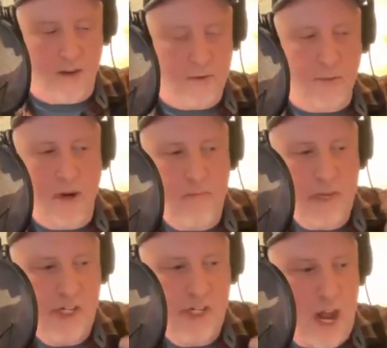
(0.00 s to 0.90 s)
who's wearing
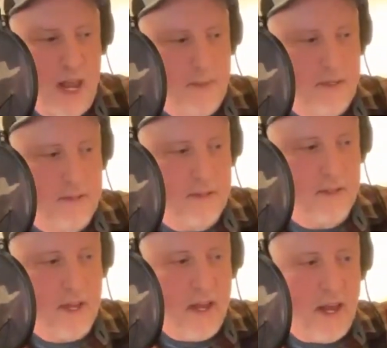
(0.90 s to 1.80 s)
pajamas
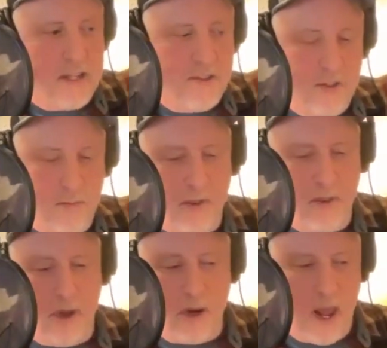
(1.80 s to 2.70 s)
and has super
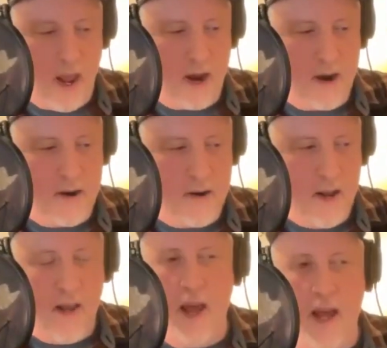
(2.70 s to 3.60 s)
long hair.
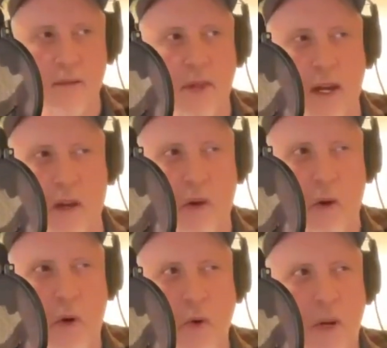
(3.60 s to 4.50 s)
And I'm like,
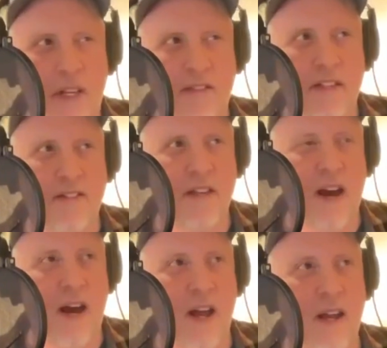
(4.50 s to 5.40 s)
who is this
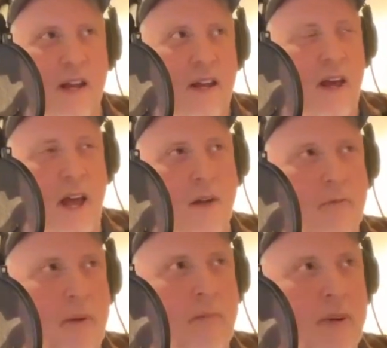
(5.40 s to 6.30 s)
guy? And I
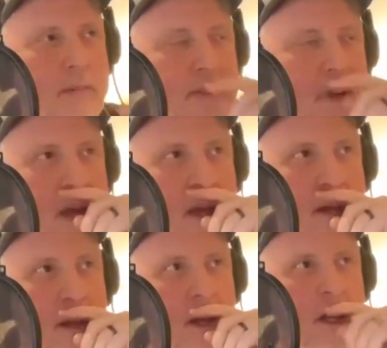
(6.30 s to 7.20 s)
remember him
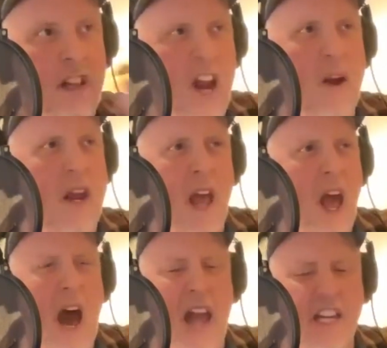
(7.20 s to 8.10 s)
saying, Larry,
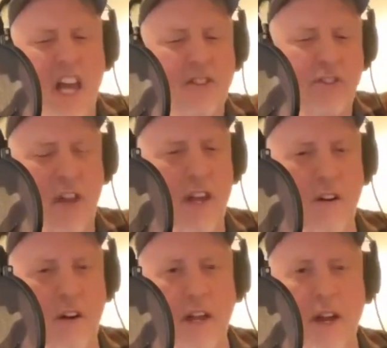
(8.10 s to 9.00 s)
I can't stay
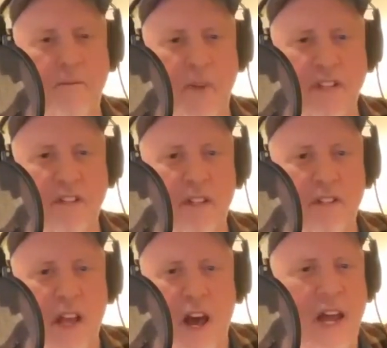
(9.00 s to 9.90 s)
here all night and fix
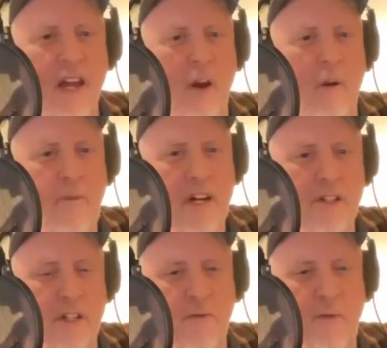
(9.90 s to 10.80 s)
this. I got to go
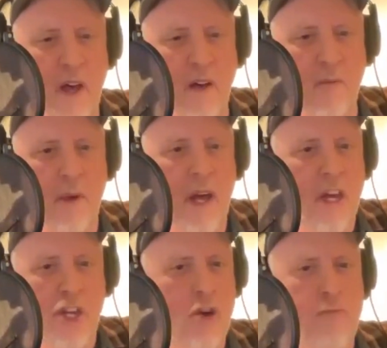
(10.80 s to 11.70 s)
finish this film.
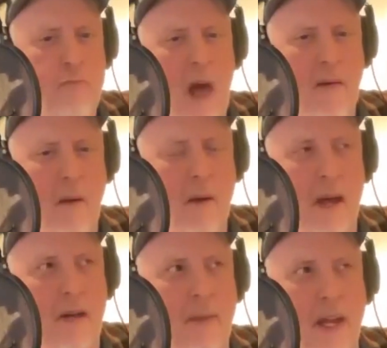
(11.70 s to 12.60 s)

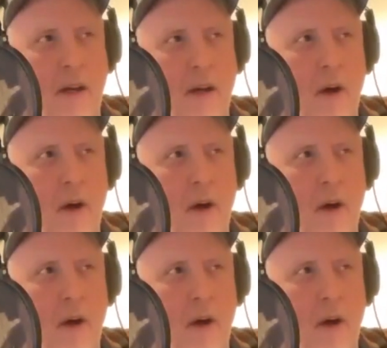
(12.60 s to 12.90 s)
And I'm like,